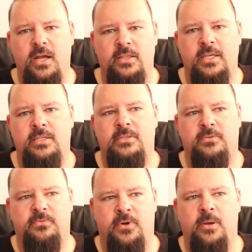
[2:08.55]
on this
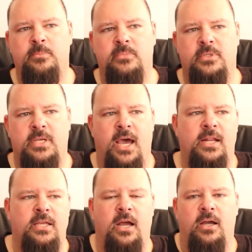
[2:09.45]
from
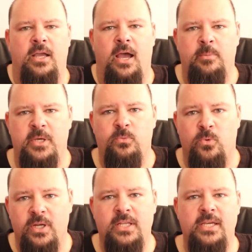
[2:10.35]
Skottie Young, I mean,
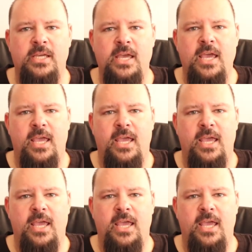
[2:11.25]
really,